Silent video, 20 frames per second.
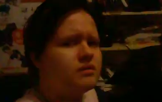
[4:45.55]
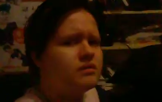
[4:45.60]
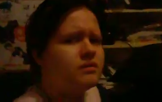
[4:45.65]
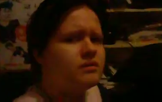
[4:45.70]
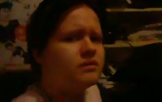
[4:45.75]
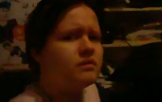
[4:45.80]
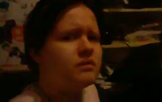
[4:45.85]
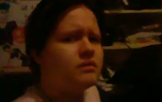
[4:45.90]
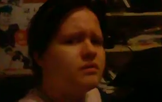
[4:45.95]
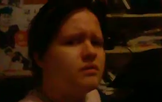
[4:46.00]

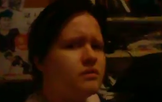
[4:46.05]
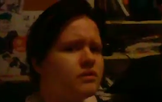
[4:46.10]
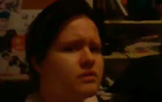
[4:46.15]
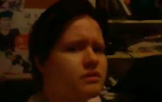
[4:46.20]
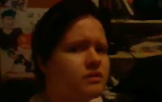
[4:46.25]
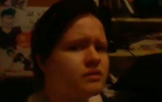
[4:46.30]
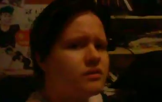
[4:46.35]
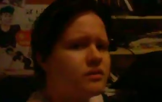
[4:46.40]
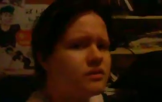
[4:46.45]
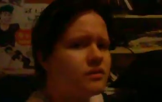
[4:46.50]

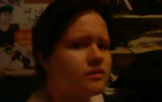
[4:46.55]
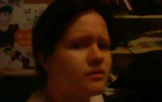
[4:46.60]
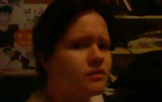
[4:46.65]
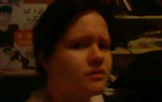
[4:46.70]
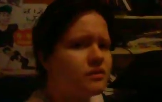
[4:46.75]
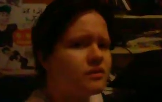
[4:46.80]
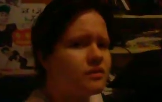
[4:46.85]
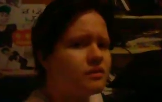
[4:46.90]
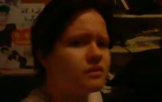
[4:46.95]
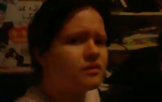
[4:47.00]

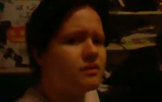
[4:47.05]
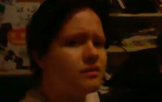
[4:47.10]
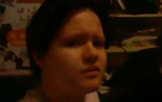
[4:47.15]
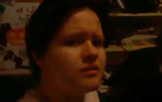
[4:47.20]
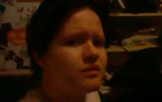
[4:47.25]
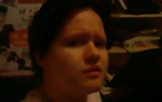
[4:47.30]
[no speech]